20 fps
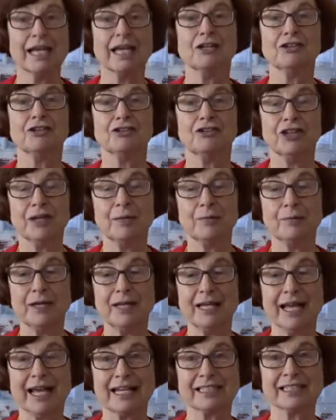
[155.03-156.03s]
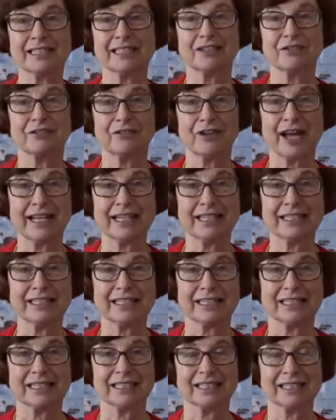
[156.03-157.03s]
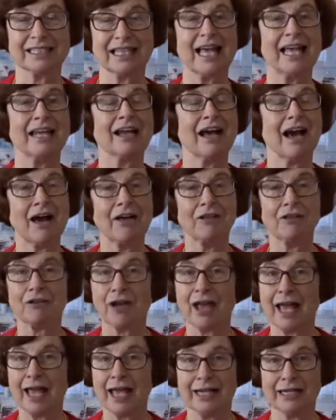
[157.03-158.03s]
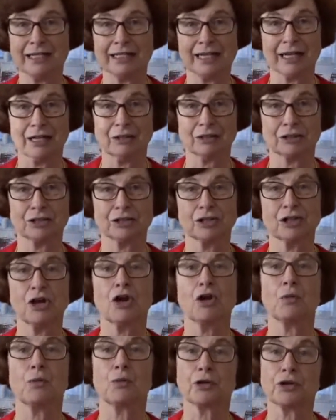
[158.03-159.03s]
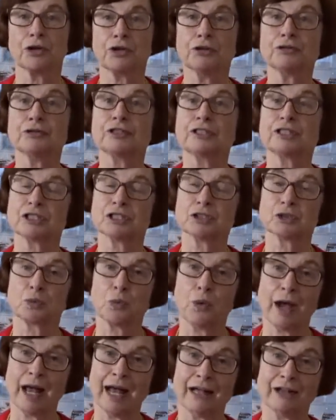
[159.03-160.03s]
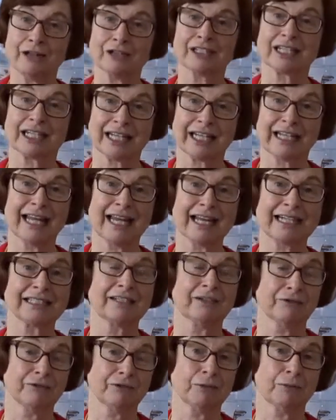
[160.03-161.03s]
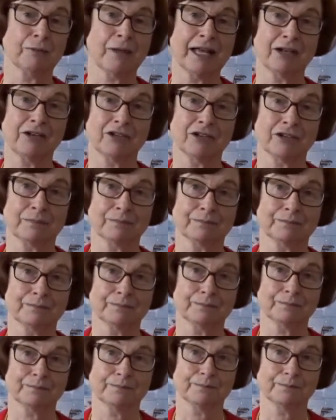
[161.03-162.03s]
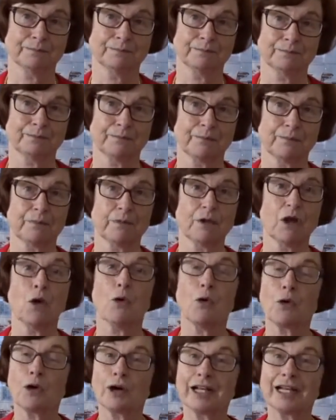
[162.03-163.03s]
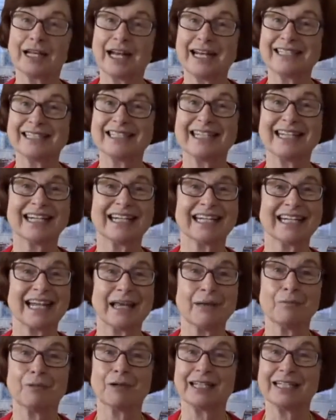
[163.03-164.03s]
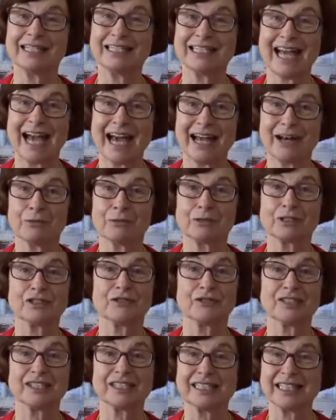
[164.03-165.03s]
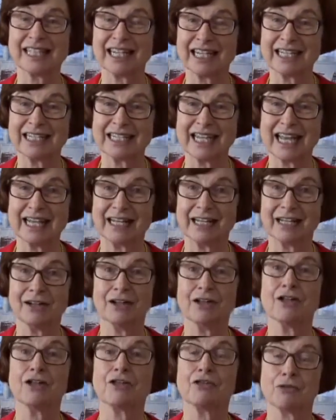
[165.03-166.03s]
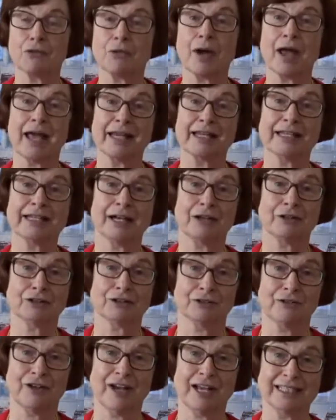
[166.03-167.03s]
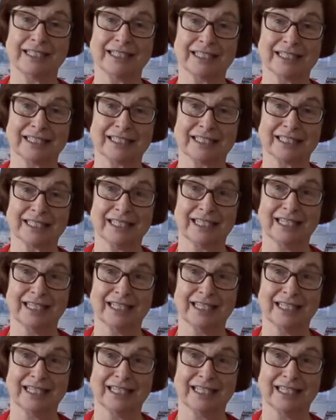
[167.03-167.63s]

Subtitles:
GPS devices, and other handhelds were used as well to collect information. Organizing and labeling data was facilitated through handheld devices.